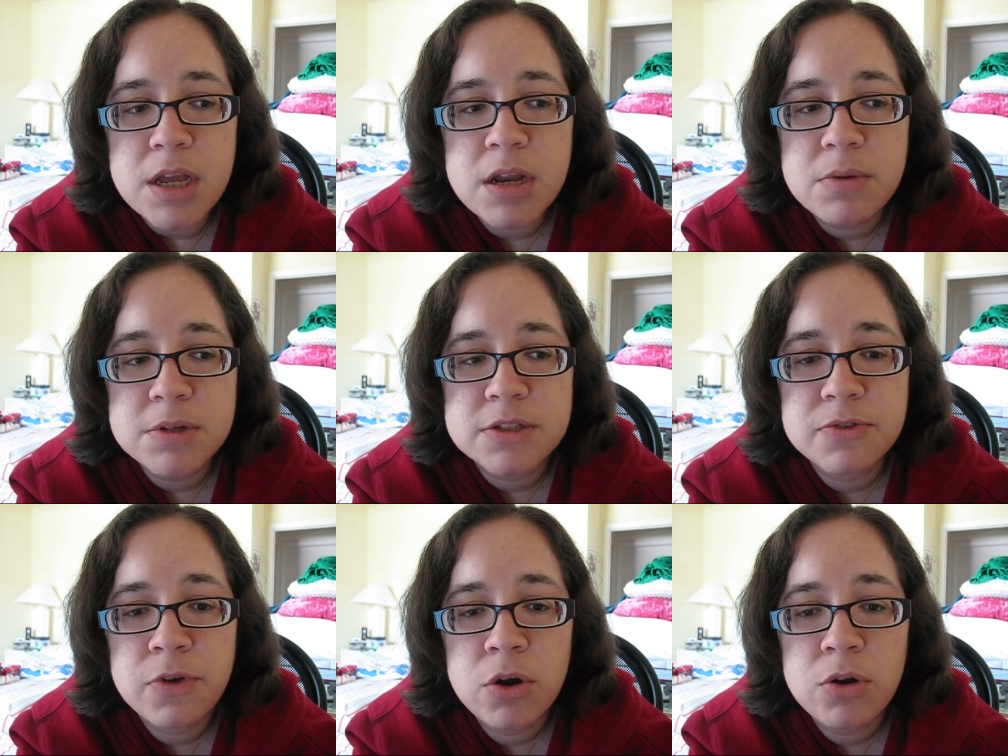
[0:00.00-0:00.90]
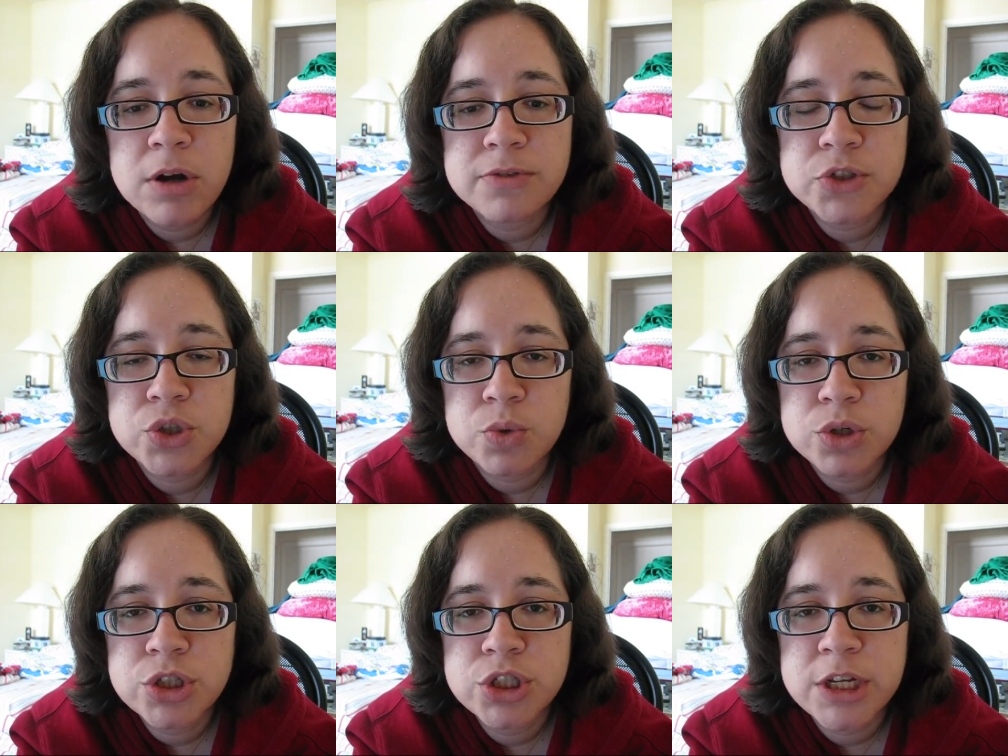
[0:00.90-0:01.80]
and it was a photo of
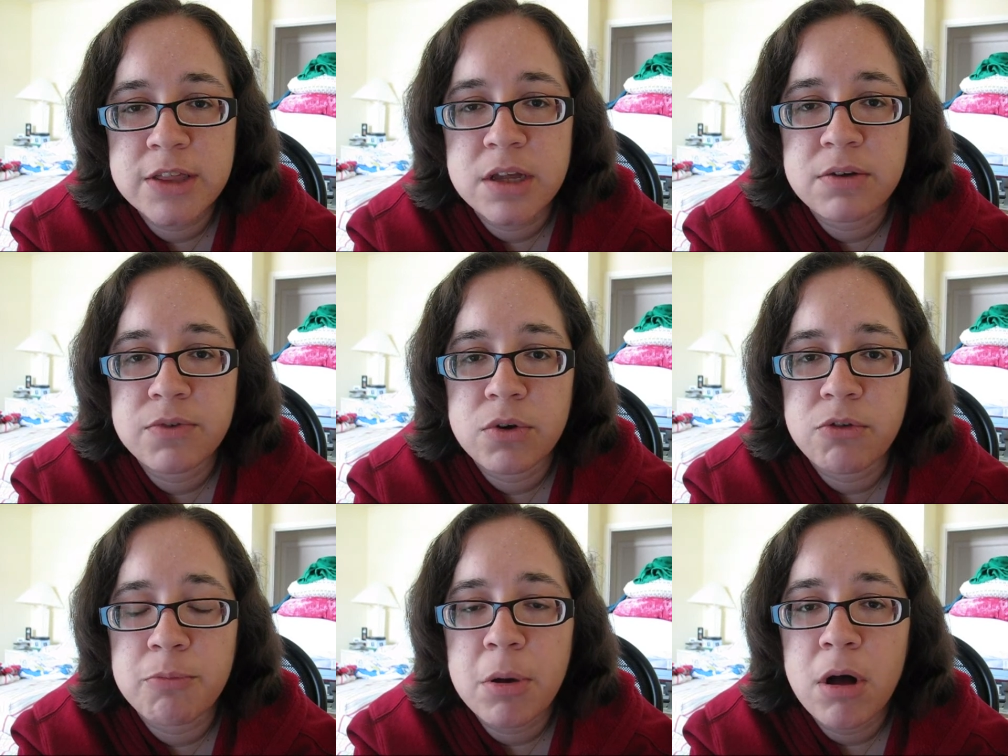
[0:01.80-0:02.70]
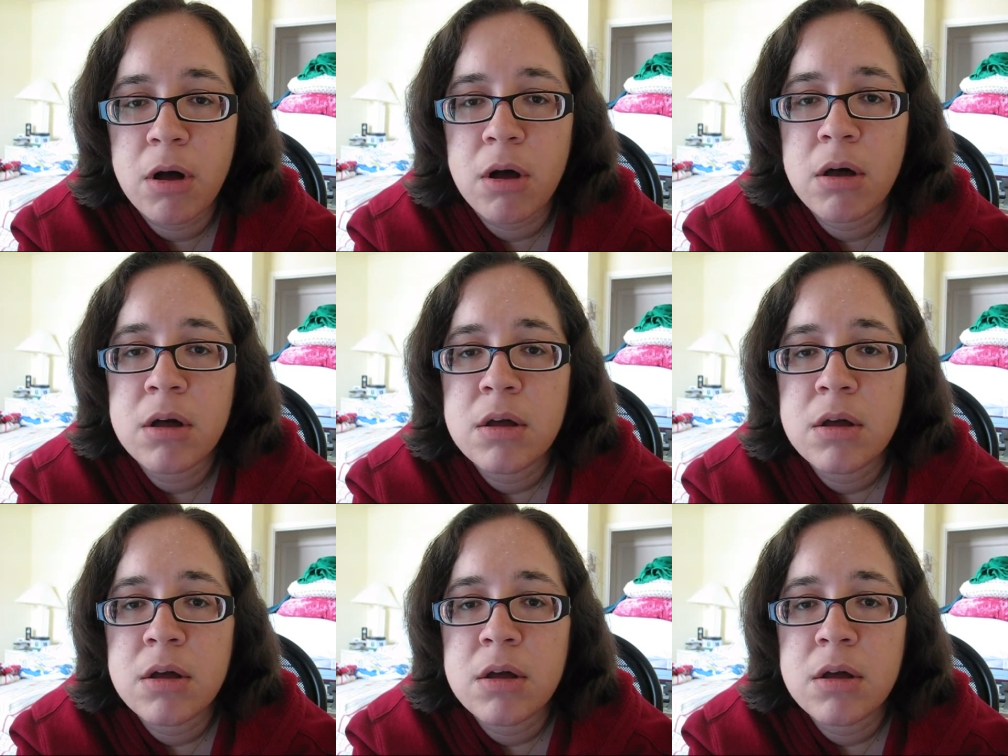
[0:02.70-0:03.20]
George and then a photo of Paul,